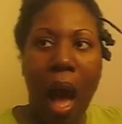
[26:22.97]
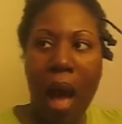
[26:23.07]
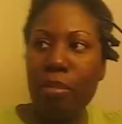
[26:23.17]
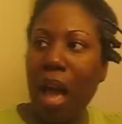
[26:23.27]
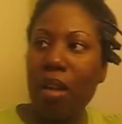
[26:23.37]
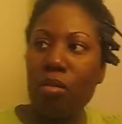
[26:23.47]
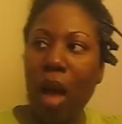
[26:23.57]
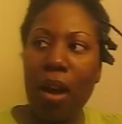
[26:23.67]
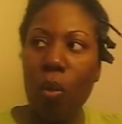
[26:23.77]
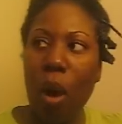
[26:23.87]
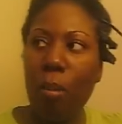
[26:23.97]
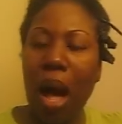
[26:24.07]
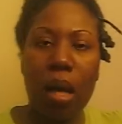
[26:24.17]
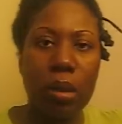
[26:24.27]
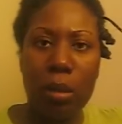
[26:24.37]
I don't want
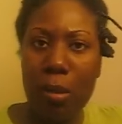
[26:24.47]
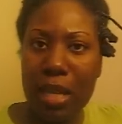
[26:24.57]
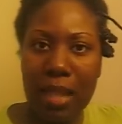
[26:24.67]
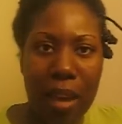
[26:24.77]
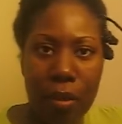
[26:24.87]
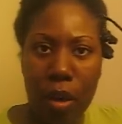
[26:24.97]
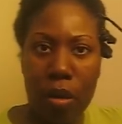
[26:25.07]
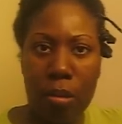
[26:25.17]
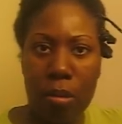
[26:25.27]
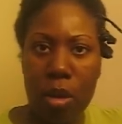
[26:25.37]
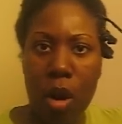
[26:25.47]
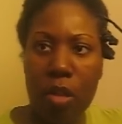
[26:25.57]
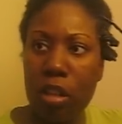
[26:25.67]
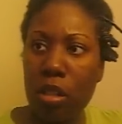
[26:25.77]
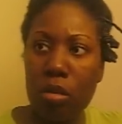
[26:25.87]
Malcolm to be my savior. You know,
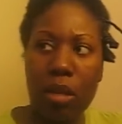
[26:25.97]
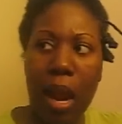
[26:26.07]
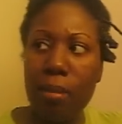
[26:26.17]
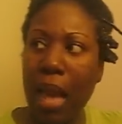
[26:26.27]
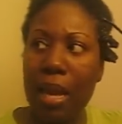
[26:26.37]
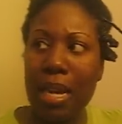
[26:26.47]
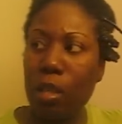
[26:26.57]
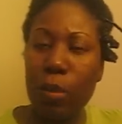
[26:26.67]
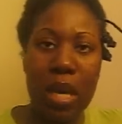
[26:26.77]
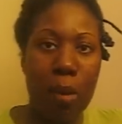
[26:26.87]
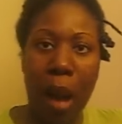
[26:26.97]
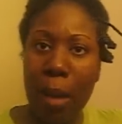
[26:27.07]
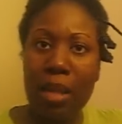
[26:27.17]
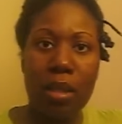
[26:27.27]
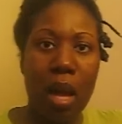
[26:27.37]
there's certain times I need to be here by
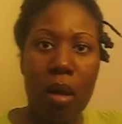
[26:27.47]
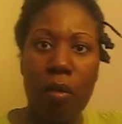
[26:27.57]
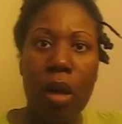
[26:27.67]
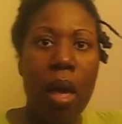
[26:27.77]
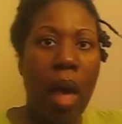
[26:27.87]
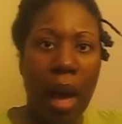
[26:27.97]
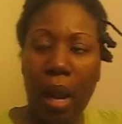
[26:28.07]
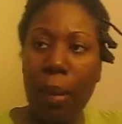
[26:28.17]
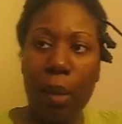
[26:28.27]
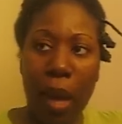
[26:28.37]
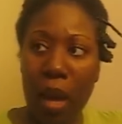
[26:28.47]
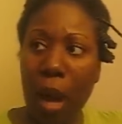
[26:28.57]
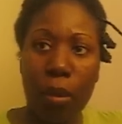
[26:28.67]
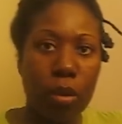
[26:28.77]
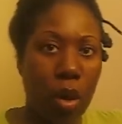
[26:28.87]
myself, and I'm like, babe,
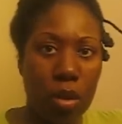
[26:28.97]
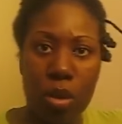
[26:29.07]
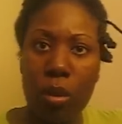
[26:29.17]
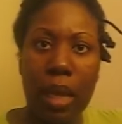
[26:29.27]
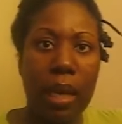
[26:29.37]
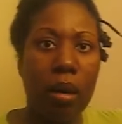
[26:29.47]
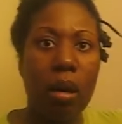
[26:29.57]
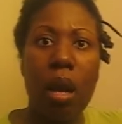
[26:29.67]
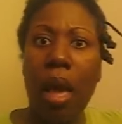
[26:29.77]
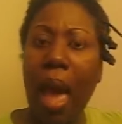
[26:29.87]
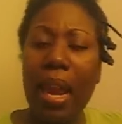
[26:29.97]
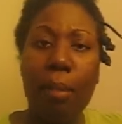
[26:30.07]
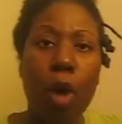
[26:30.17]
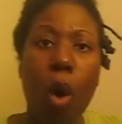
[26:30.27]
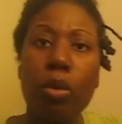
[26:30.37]
I will talk to you later, and
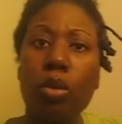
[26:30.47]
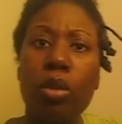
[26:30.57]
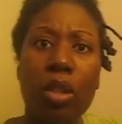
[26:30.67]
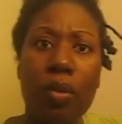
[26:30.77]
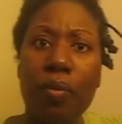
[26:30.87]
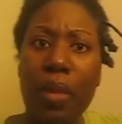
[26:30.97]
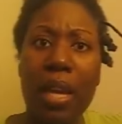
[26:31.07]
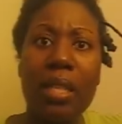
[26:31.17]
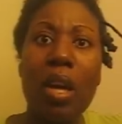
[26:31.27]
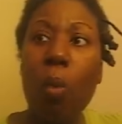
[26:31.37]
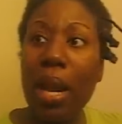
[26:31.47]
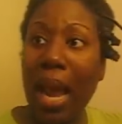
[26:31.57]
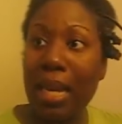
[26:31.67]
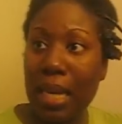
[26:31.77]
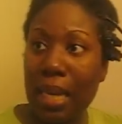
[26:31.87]
I'm going through certain things, and when
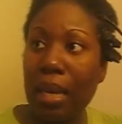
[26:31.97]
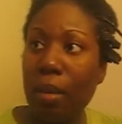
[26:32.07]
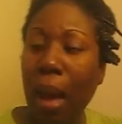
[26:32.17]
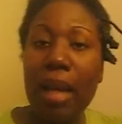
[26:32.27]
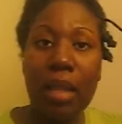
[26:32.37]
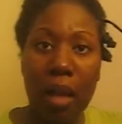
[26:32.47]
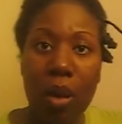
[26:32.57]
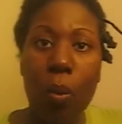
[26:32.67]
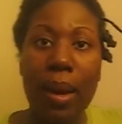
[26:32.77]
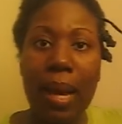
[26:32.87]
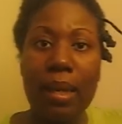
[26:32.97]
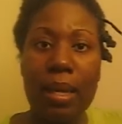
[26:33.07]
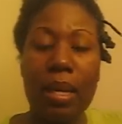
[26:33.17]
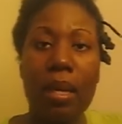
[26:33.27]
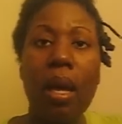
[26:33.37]
I need him, I tell him what I
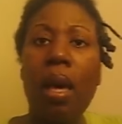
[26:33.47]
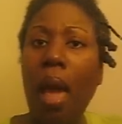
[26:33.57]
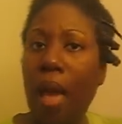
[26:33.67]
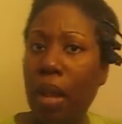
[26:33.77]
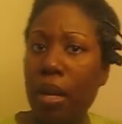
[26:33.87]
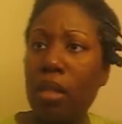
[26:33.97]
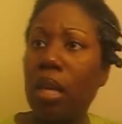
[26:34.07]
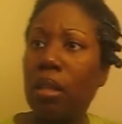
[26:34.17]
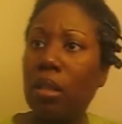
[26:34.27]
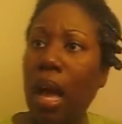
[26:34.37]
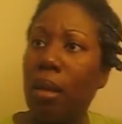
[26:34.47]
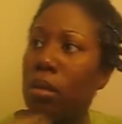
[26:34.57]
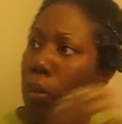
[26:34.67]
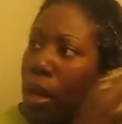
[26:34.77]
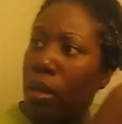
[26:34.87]
need. And then there's other
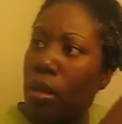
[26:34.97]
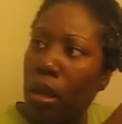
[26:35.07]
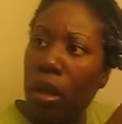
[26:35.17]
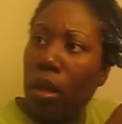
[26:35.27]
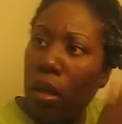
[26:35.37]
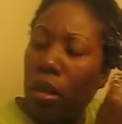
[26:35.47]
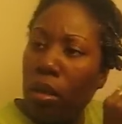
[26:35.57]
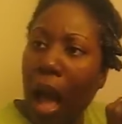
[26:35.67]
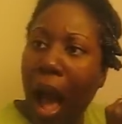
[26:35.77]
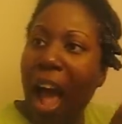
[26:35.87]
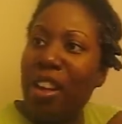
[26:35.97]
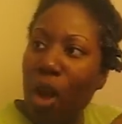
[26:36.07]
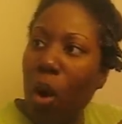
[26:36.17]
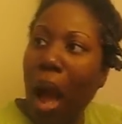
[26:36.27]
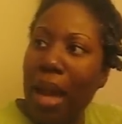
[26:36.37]
times when I
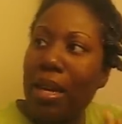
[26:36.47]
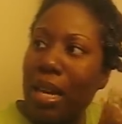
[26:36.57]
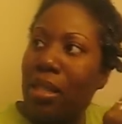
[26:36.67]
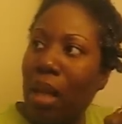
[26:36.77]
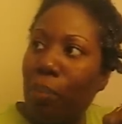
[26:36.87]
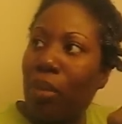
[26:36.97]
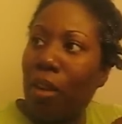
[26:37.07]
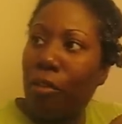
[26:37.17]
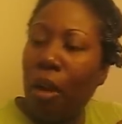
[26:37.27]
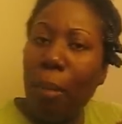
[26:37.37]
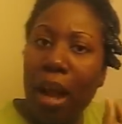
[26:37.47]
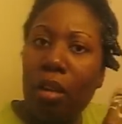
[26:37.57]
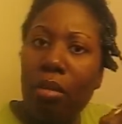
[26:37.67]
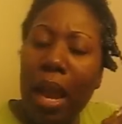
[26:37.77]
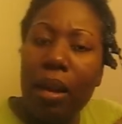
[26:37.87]
know I need something from my
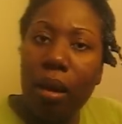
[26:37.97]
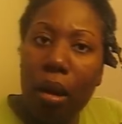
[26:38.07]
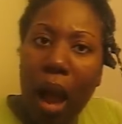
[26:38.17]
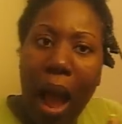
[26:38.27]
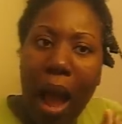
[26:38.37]
creator.